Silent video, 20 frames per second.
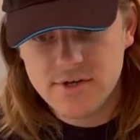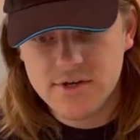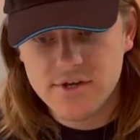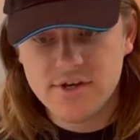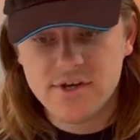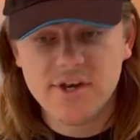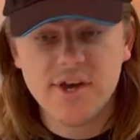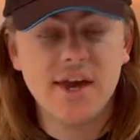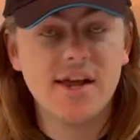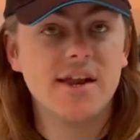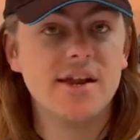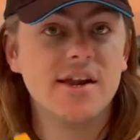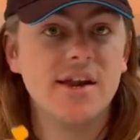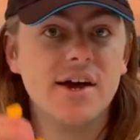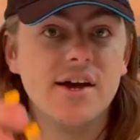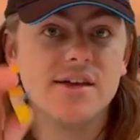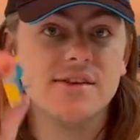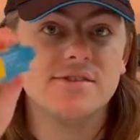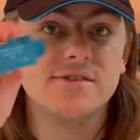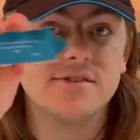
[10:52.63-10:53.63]
you get a
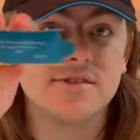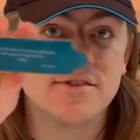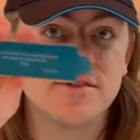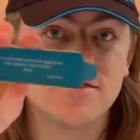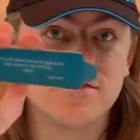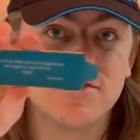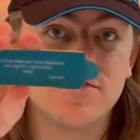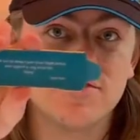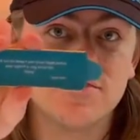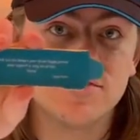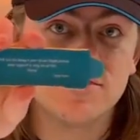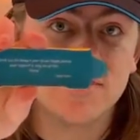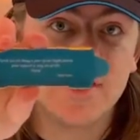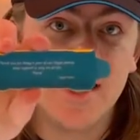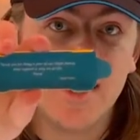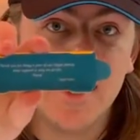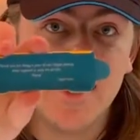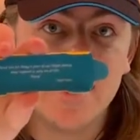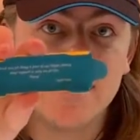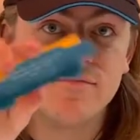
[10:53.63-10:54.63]
nice little
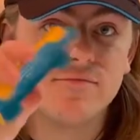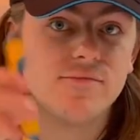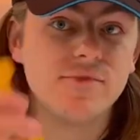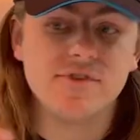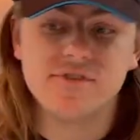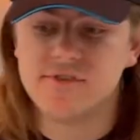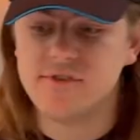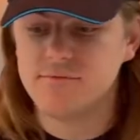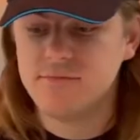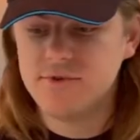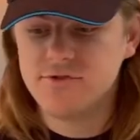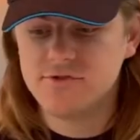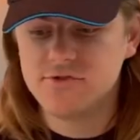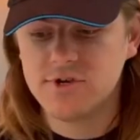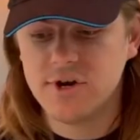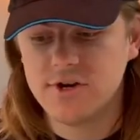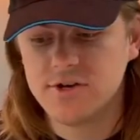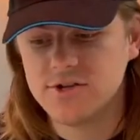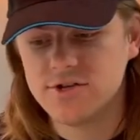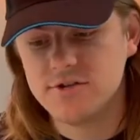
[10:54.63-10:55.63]
card with some
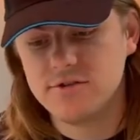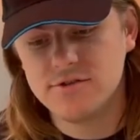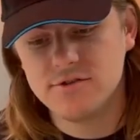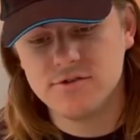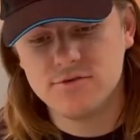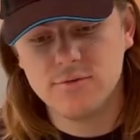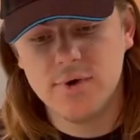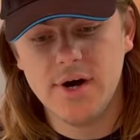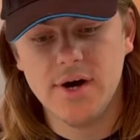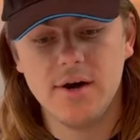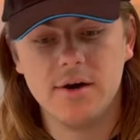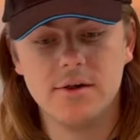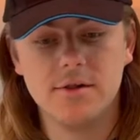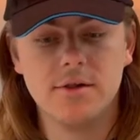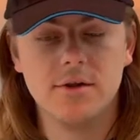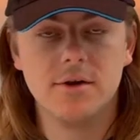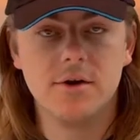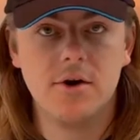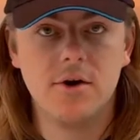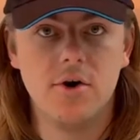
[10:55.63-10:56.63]
instructions as well
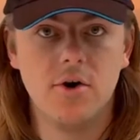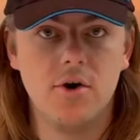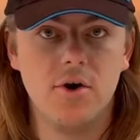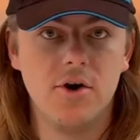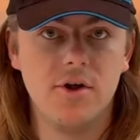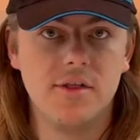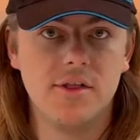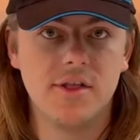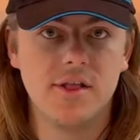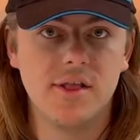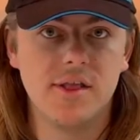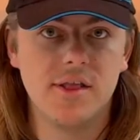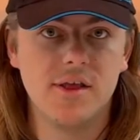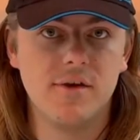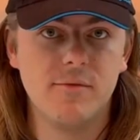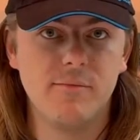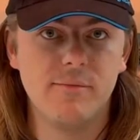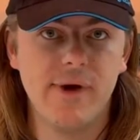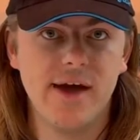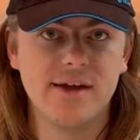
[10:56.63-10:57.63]
on the
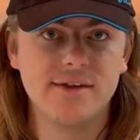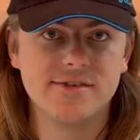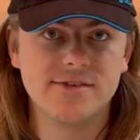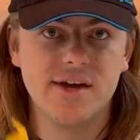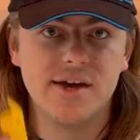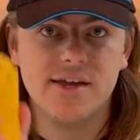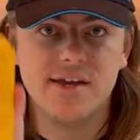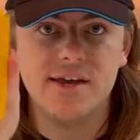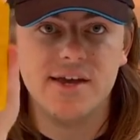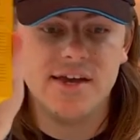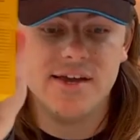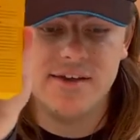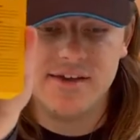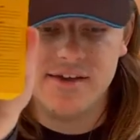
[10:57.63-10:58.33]
back side here.